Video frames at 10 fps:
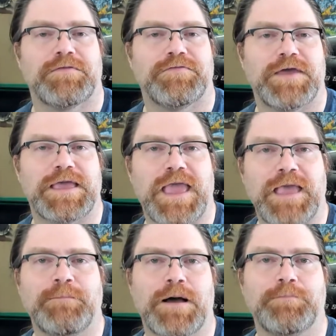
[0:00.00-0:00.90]
They
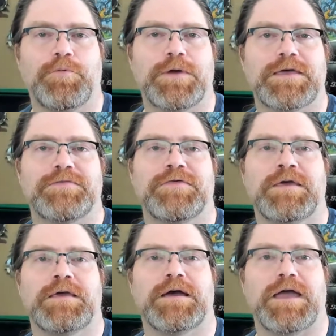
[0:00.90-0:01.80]
came up with
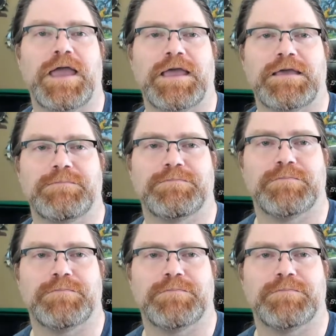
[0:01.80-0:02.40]
a,